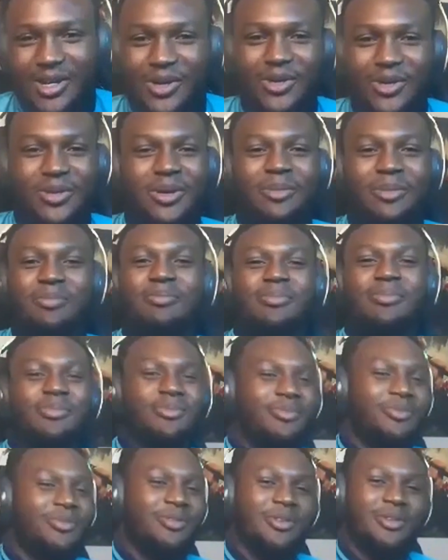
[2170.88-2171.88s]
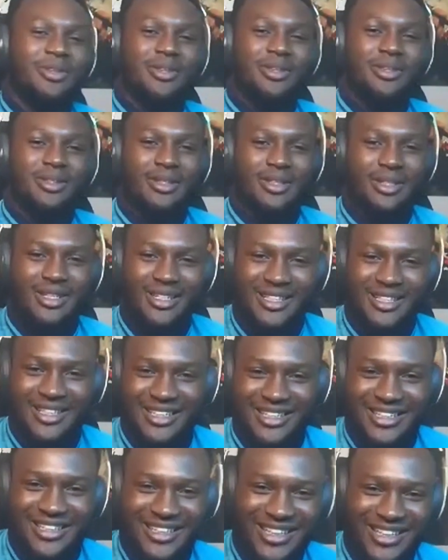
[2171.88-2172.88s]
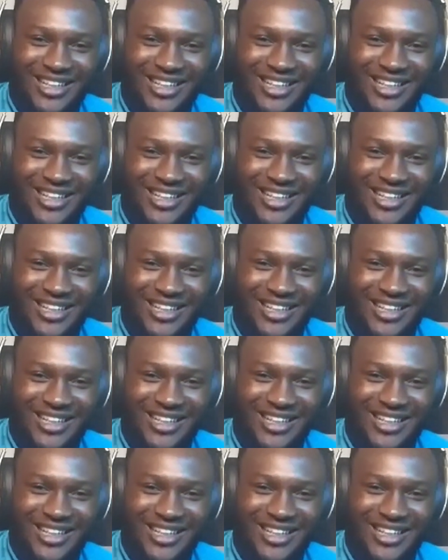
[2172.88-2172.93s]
So, but yeah, listen.